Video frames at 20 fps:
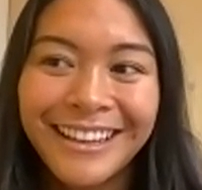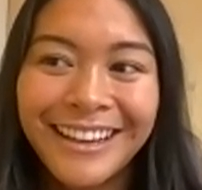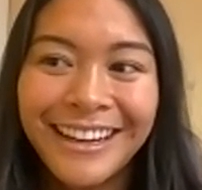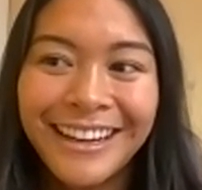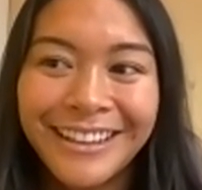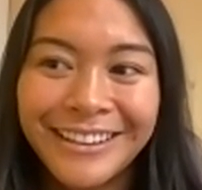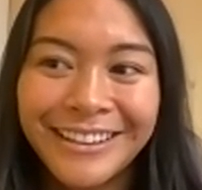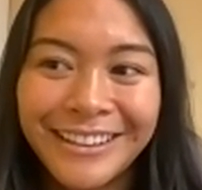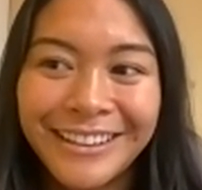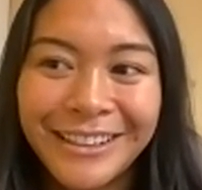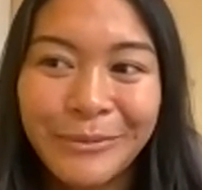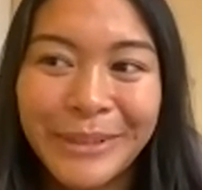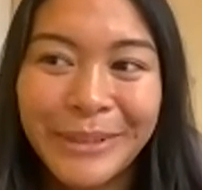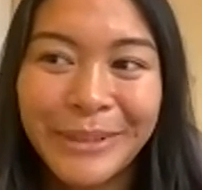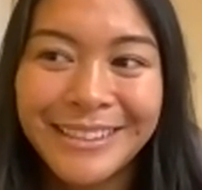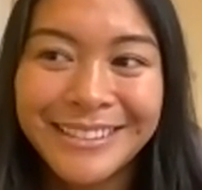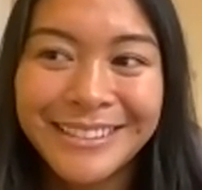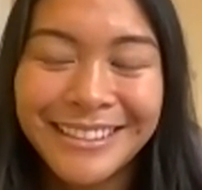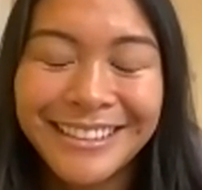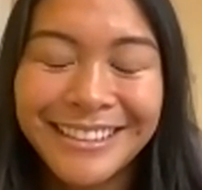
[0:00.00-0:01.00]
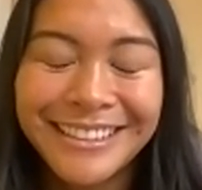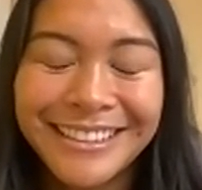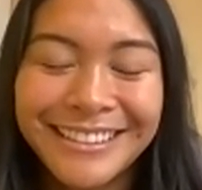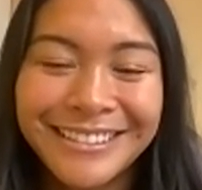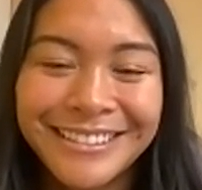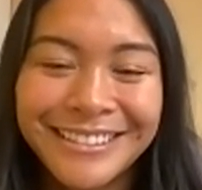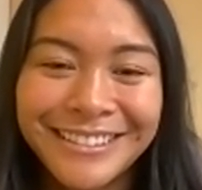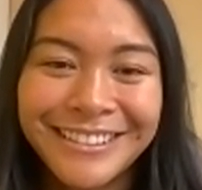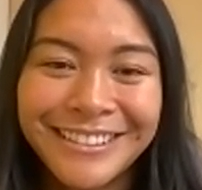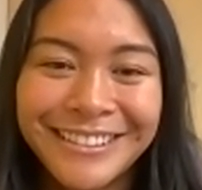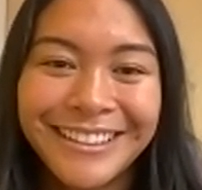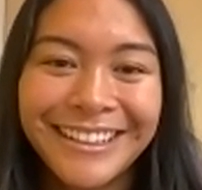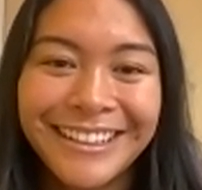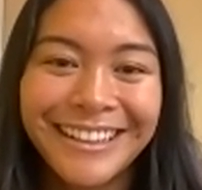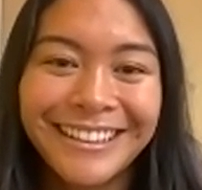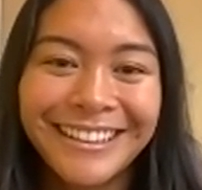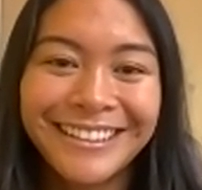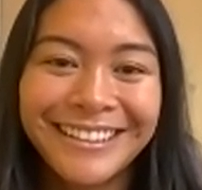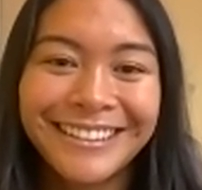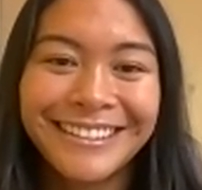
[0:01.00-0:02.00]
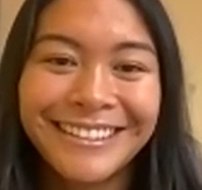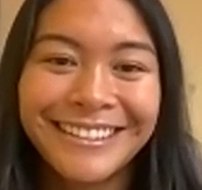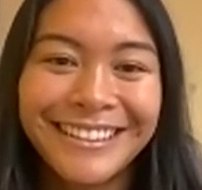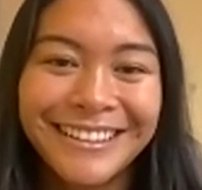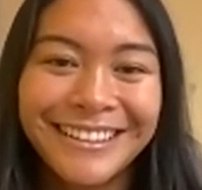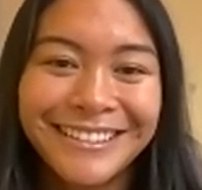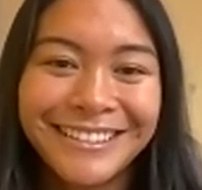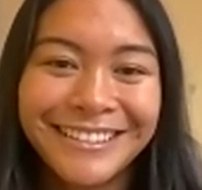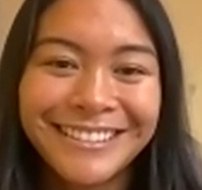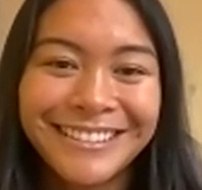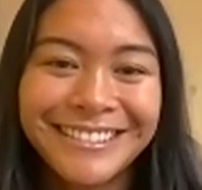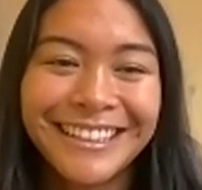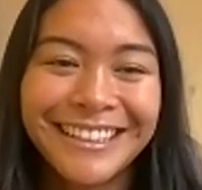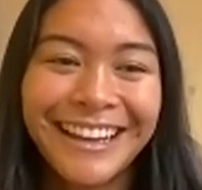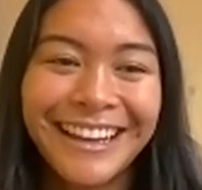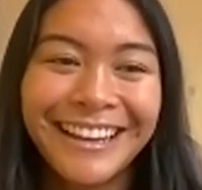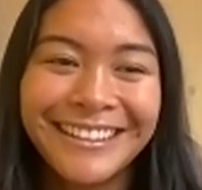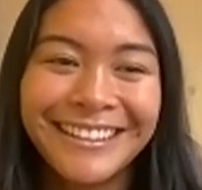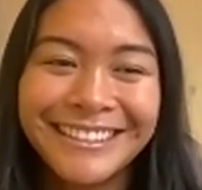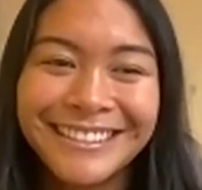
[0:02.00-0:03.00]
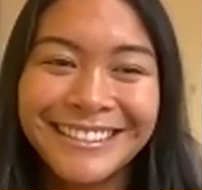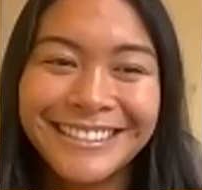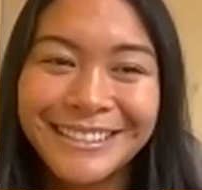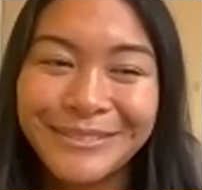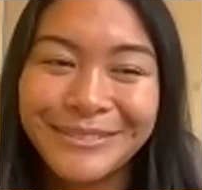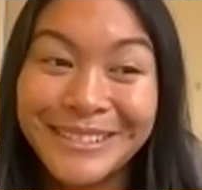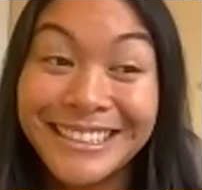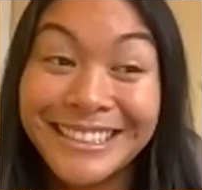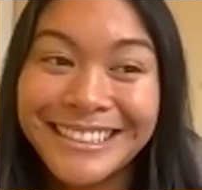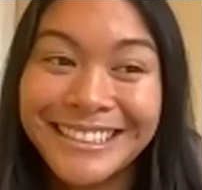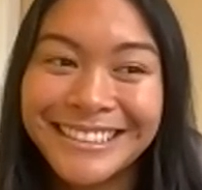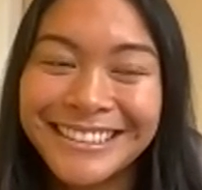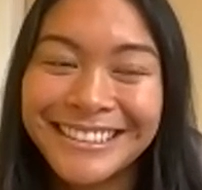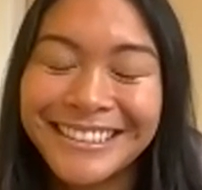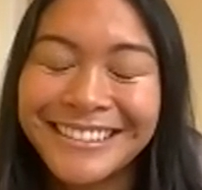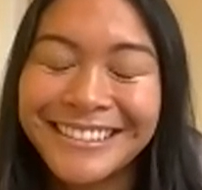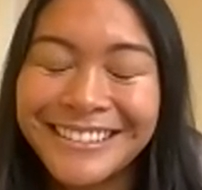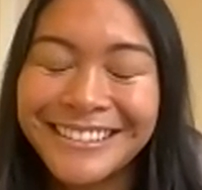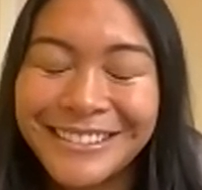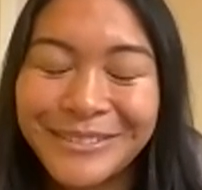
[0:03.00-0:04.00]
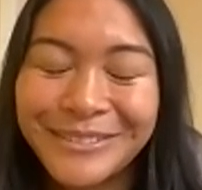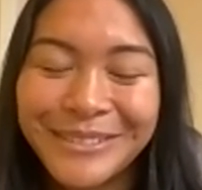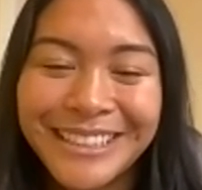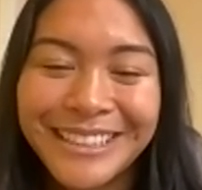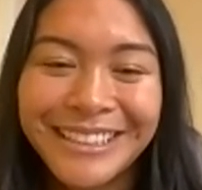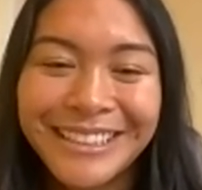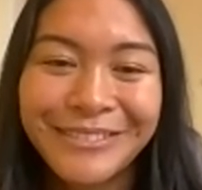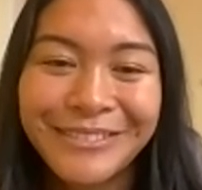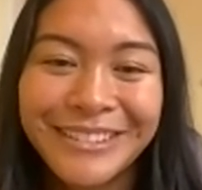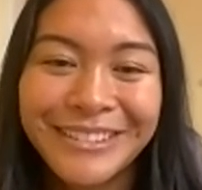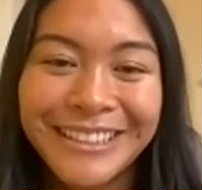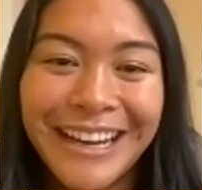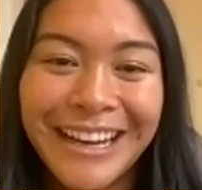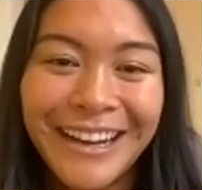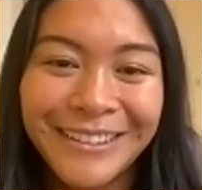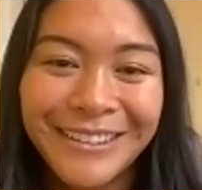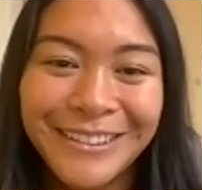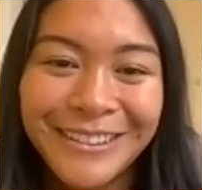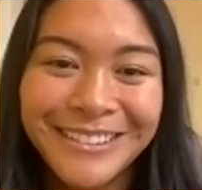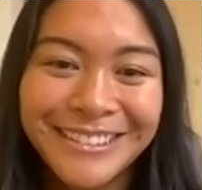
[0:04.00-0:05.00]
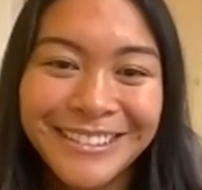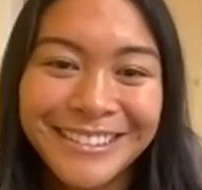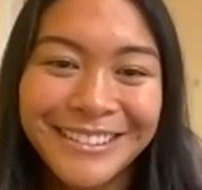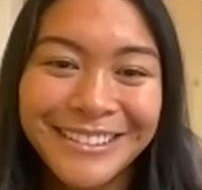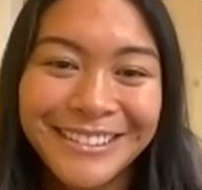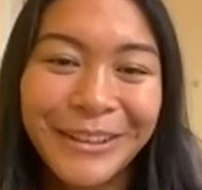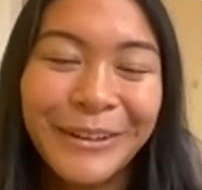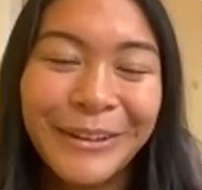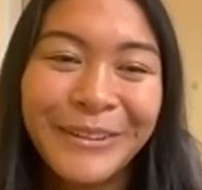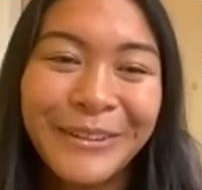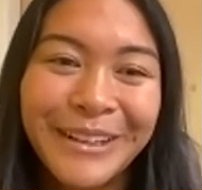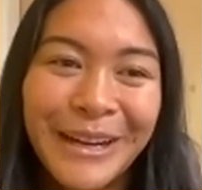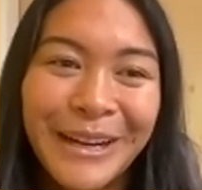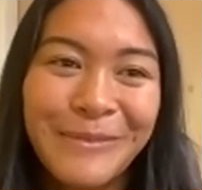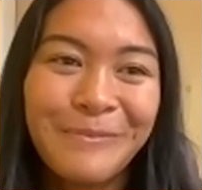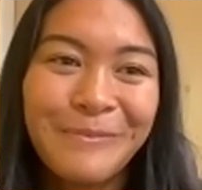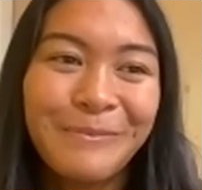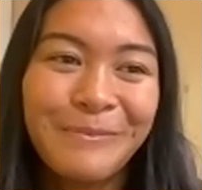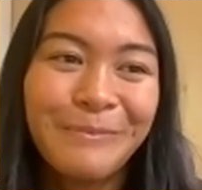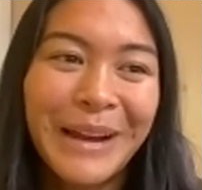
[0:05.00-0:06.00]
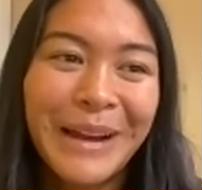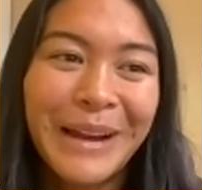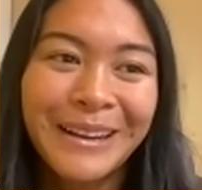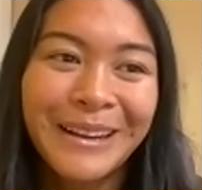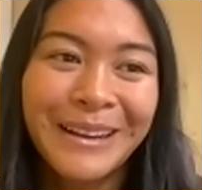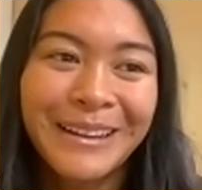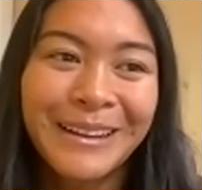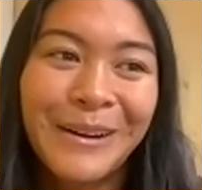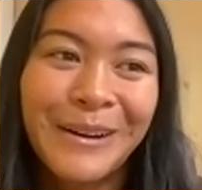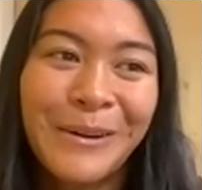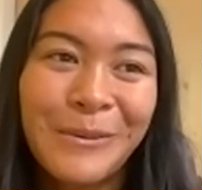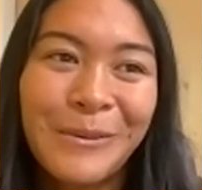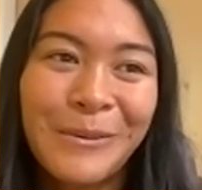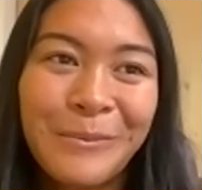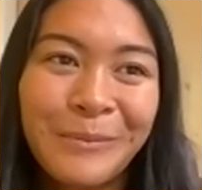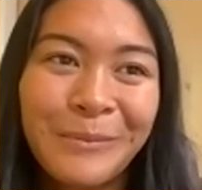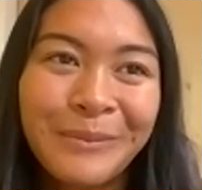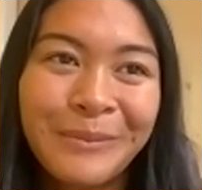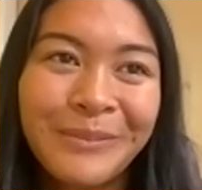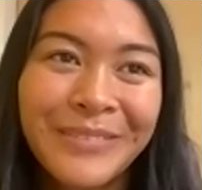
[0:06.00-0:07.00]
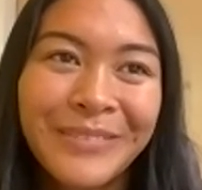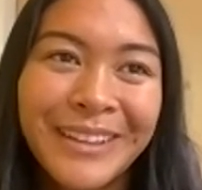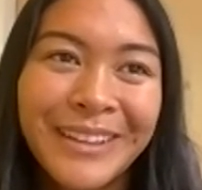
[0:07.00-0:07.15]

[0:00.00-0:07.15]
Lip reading: I think it makes it easier that I can understand and speak a little bit of Tagalog. So when I'm back home,